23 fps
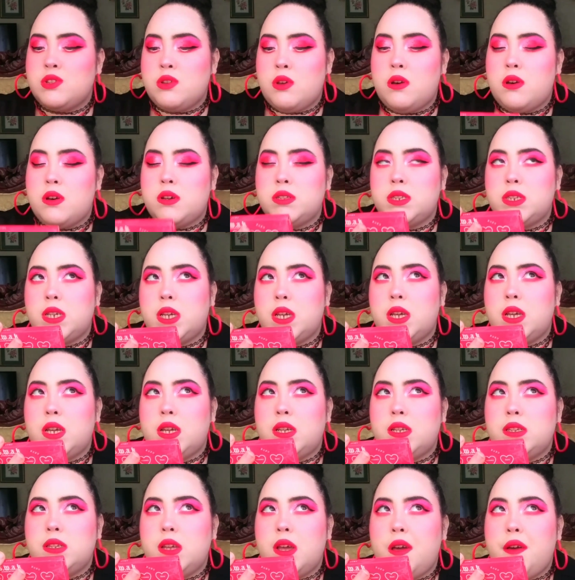called,
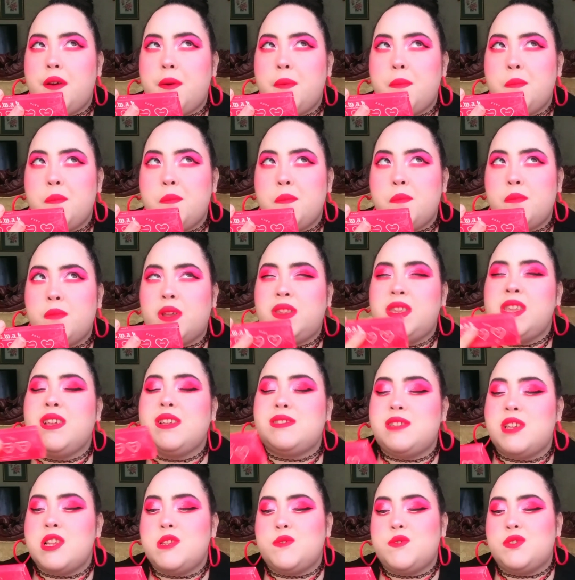I think it
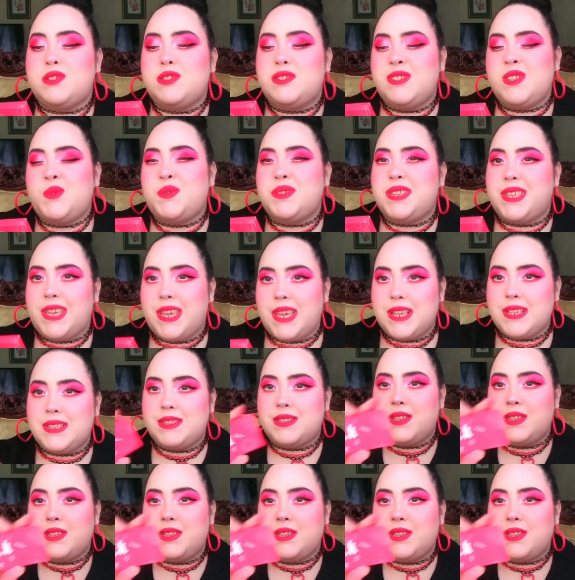stands for Seal with a Kiss.